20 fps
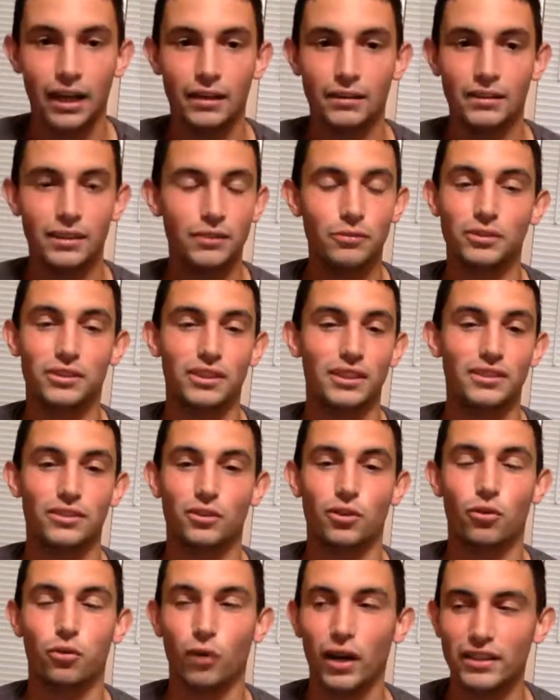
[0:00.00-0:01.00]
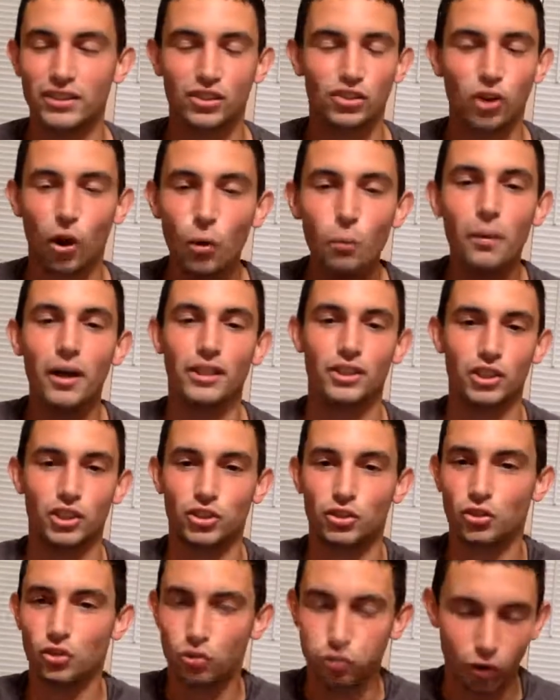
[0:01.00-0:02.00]
this was so
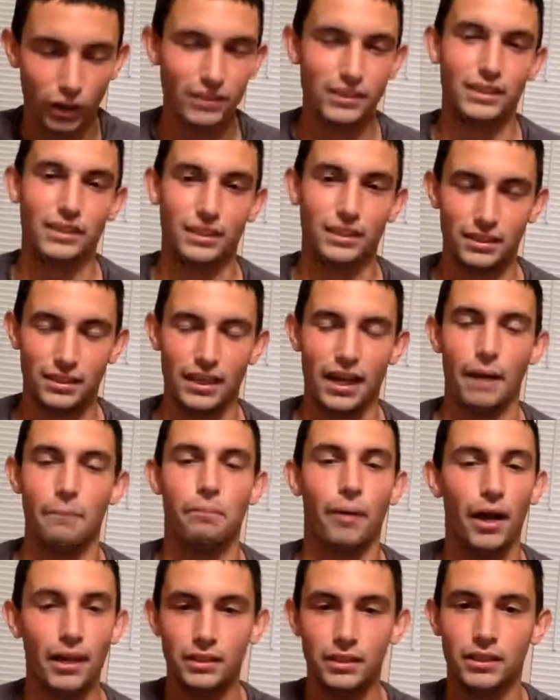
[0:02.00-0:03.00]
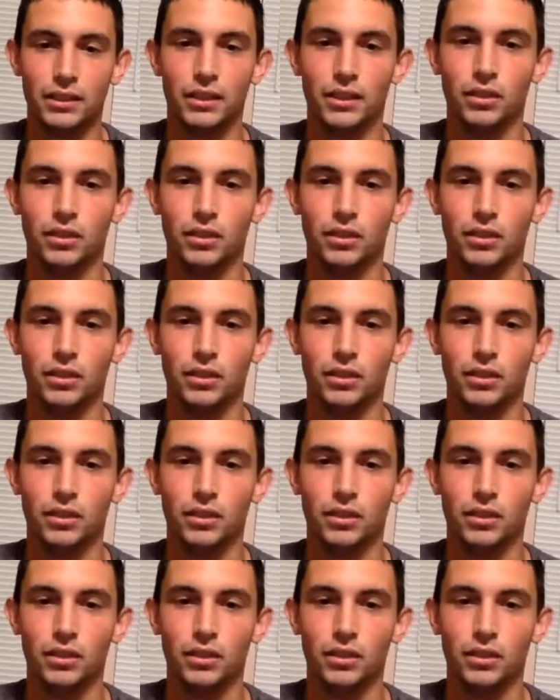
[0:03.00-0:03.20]
much craziness today, but